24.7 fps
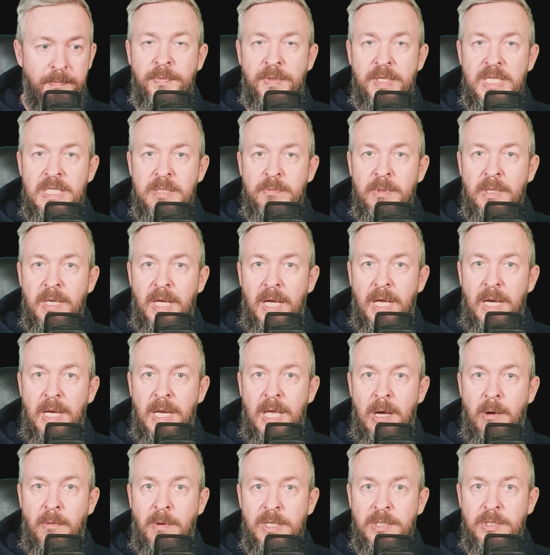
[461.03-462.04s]
This will
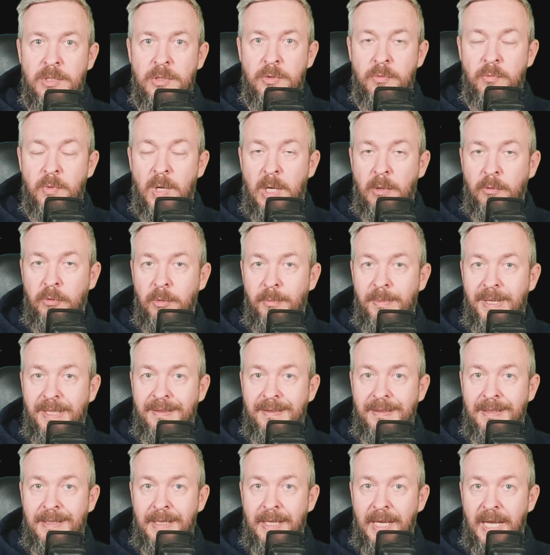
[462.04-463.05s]
allow us to
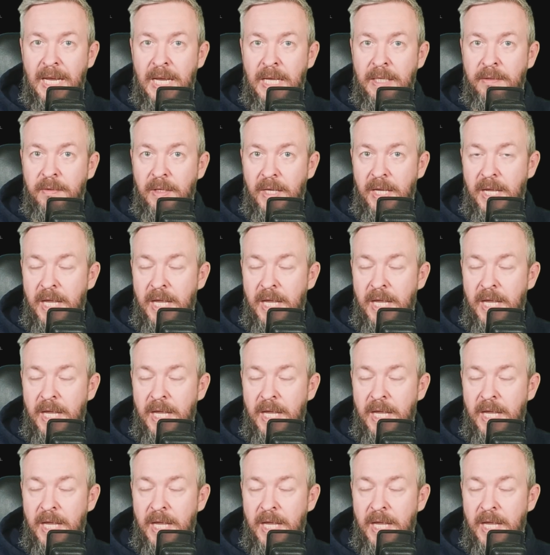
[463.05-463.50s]
automatically add